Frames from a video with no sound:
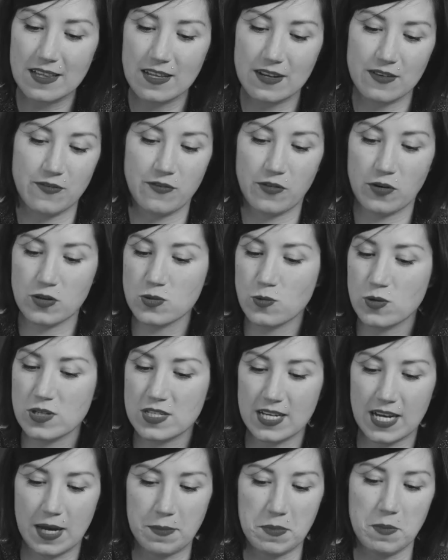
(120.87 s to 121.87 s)
the first
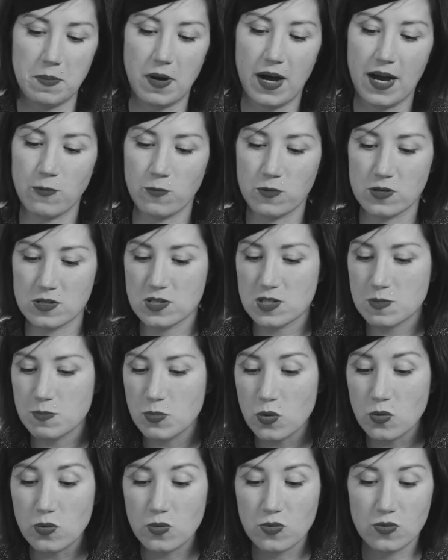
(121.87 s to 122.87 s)
words that came to mind were
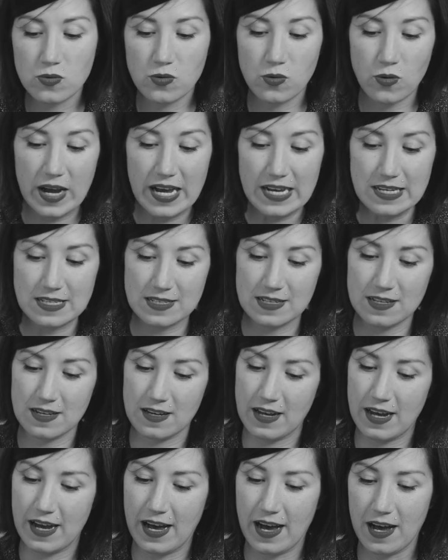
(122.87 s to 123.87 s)
smooth, grace,
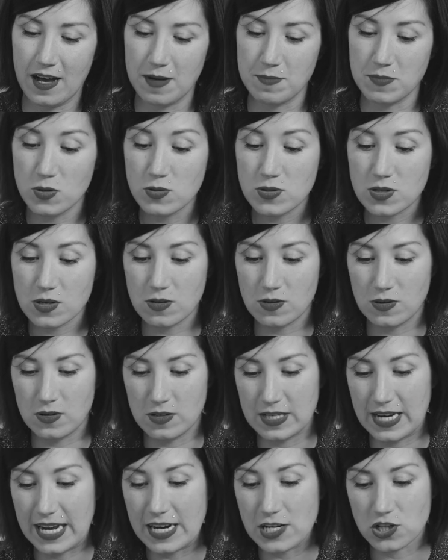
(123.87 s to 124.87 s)

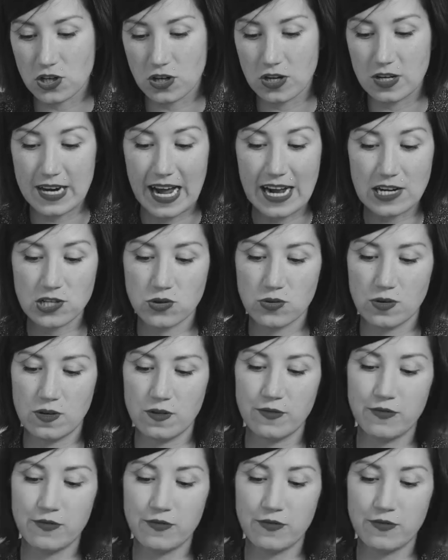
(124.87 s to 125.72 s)
musical, nature, natural,